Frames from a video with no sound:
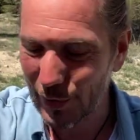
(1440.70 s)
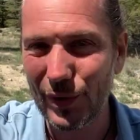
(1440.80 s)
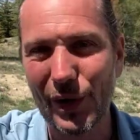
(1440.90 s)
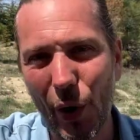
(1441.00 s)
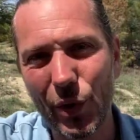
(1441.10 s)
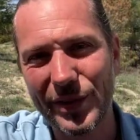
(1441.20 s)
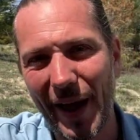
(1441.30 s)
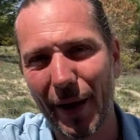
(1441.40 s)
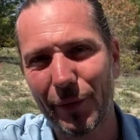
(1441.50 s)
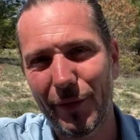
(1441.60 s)
lock
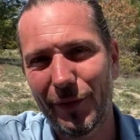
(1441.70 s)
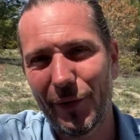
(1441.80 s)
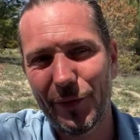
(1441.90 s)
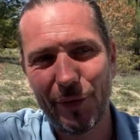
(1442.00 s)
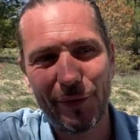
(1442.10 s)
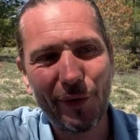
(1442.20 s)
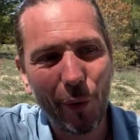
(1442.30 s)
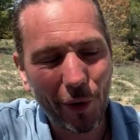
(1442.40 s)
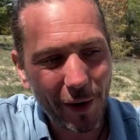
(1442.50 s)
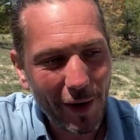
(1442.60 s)
down the
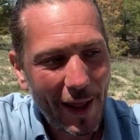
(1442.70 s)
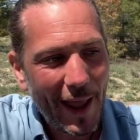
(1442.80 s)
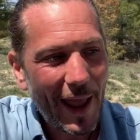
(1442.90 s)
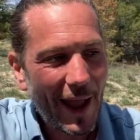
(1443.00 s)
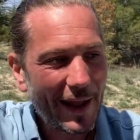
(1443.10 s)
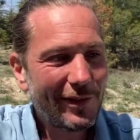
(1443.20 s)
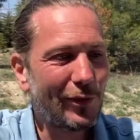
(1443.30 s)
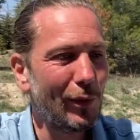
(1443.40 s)
door and to